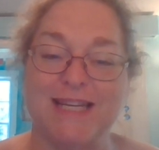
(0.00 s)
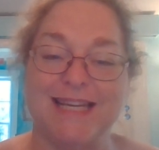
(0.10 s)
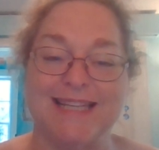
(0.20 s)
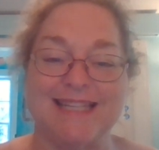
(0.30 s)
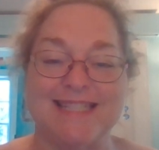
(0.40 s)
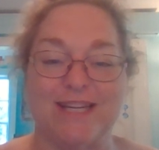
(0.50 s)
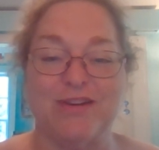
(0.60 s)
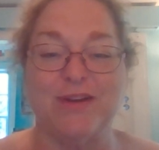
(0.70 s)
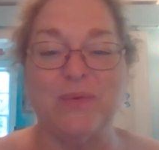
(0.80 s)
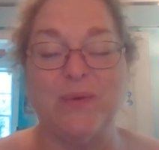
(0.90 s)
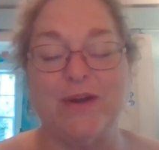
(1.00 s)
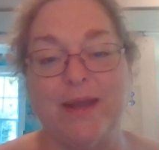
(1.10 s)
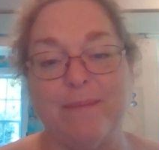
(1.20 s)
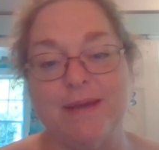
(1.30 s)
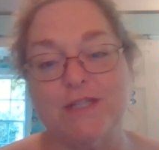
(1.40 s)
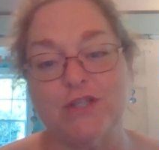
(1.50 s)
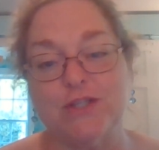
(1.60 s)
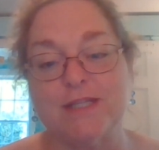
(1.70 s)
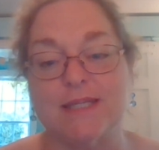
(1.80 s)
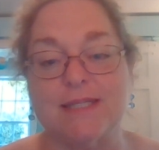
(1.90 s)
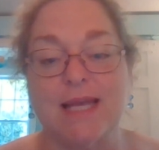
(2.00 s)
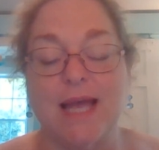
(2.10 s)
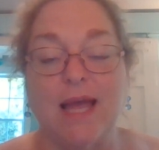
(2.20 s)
Healing Center in Wareham, Massachusetts.